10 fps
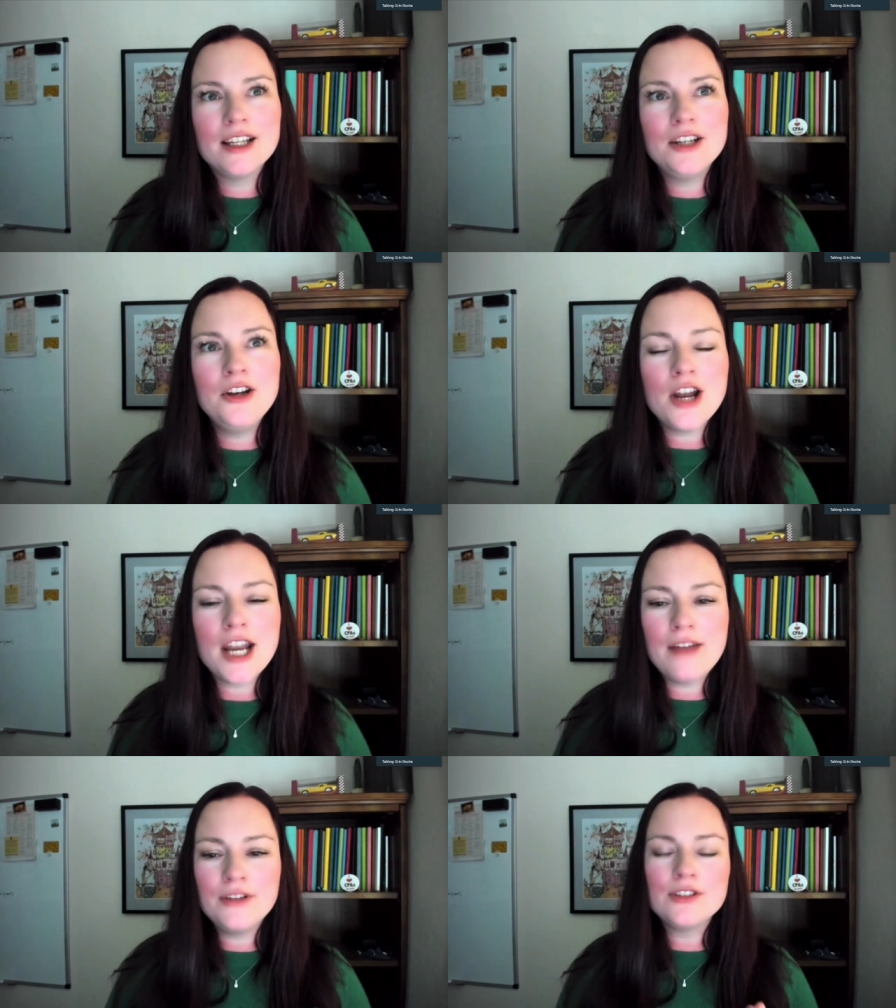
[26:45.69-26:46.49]
not
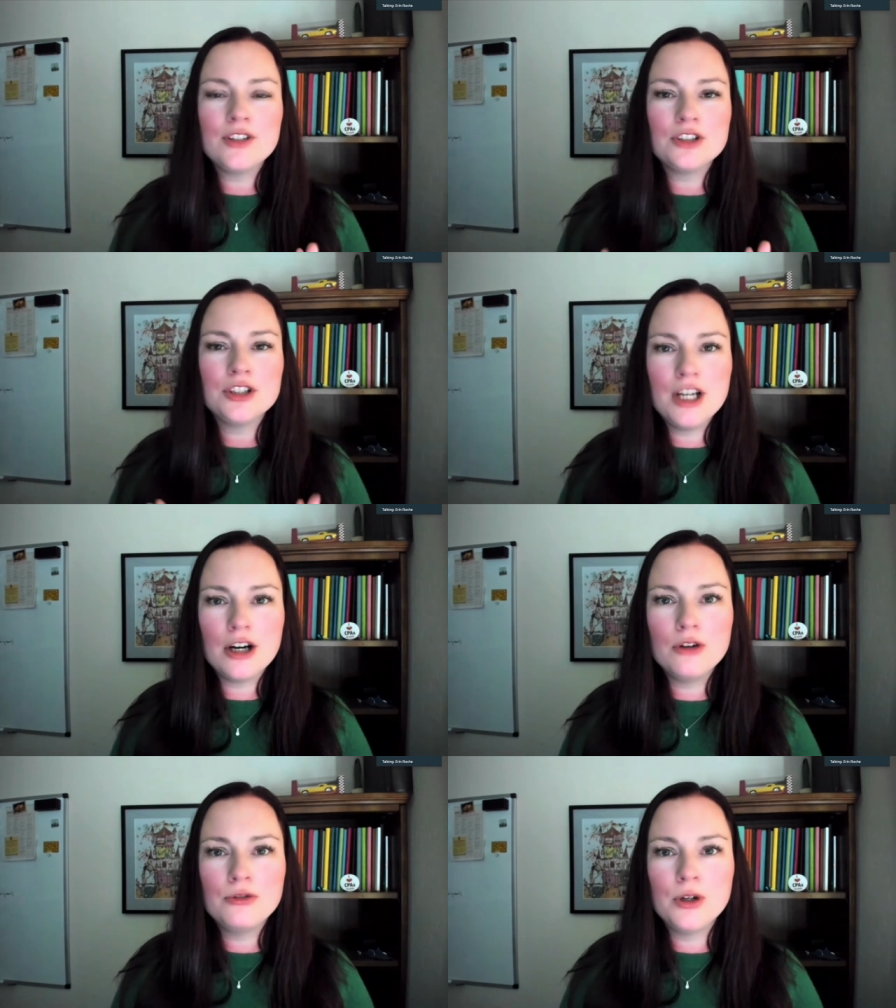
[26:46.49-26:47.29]
having such a
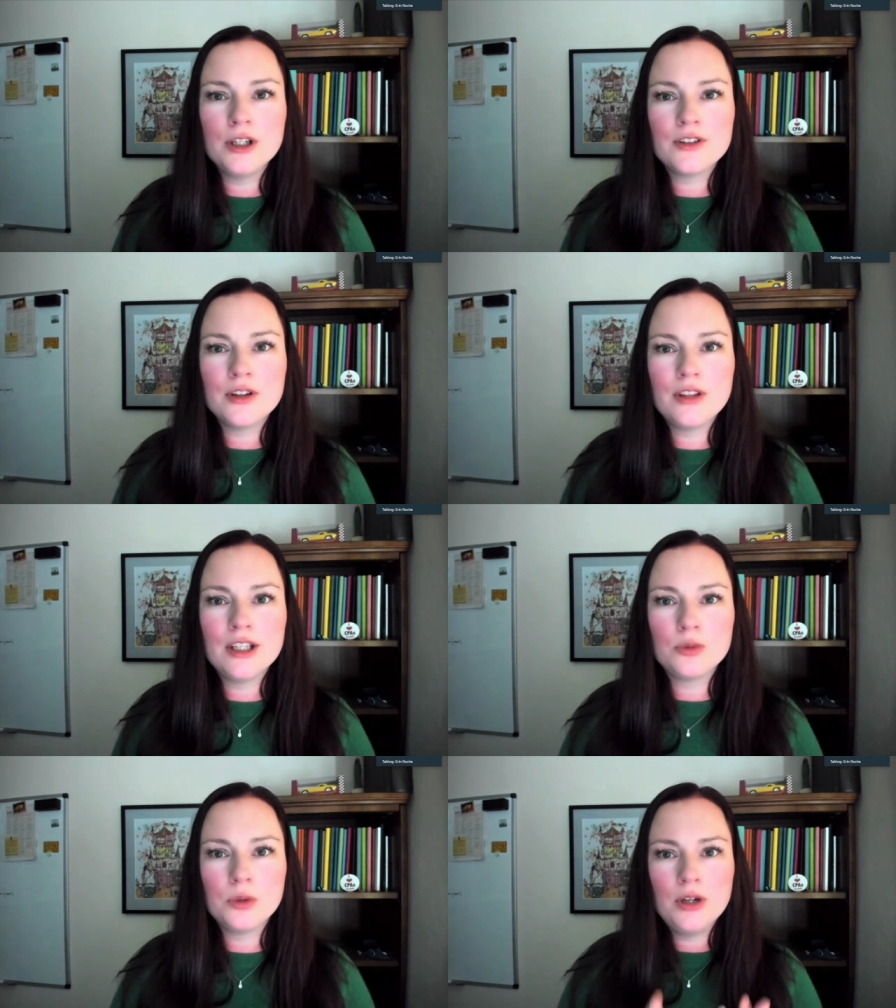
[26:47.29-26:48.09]
narrow focus on
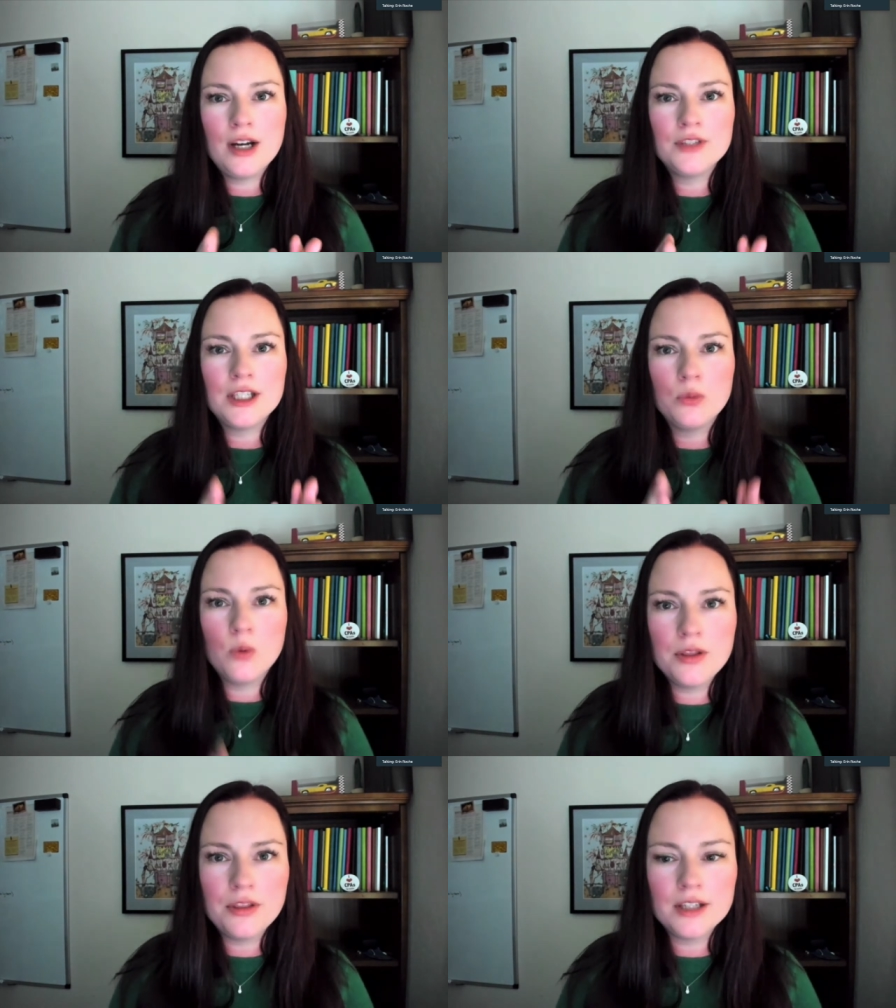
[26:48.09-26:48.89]
things where you have to get
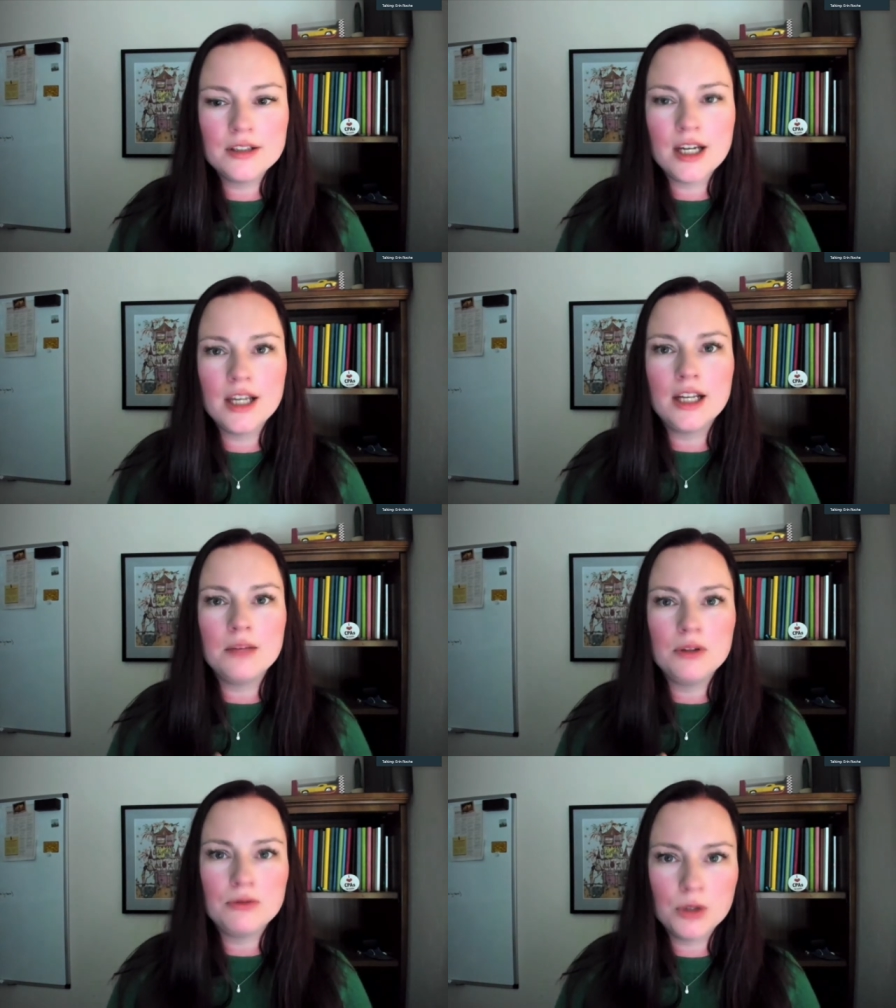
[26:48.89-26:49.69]
one thing done and
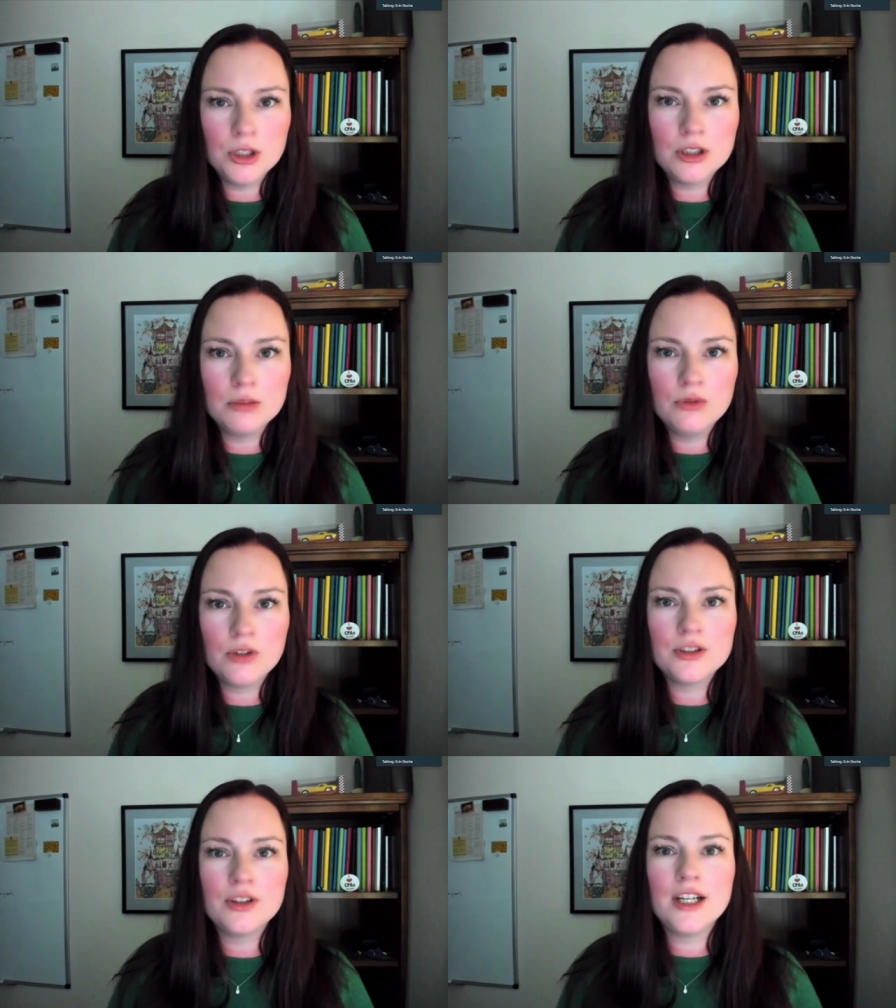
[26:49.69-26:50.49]
before you can move
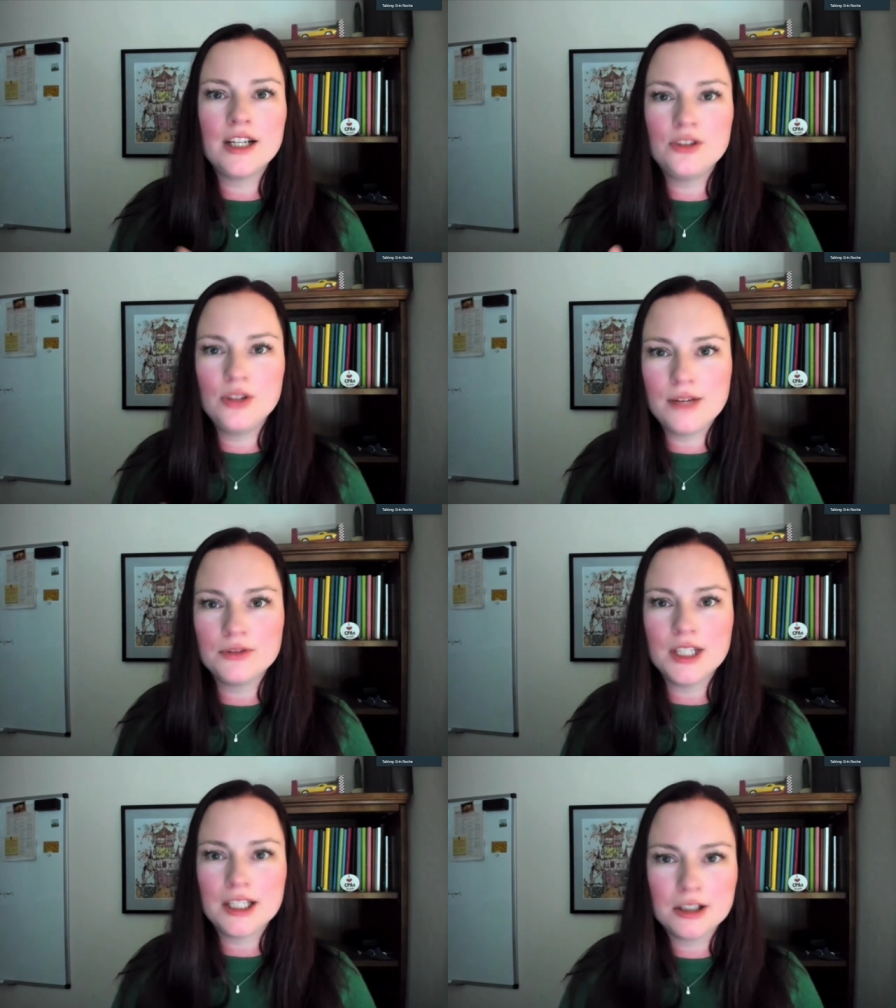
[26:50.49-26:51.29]
on to the next, you have
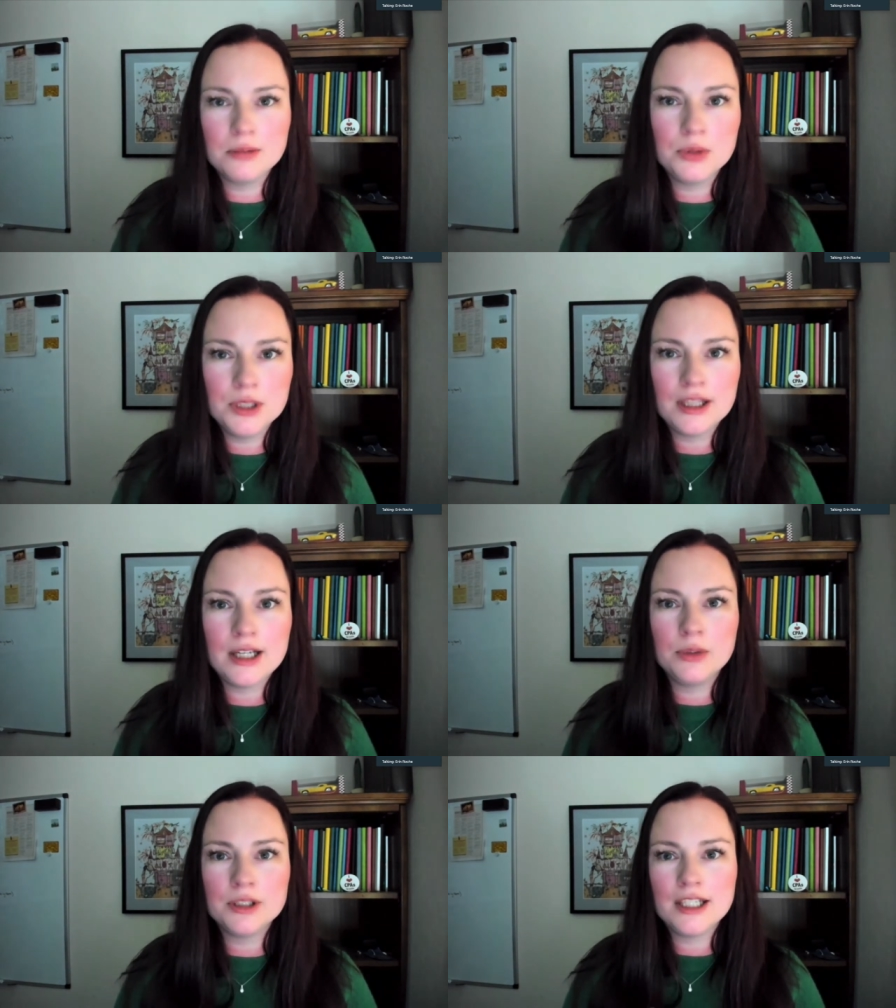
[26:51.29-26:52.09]
to complete that one.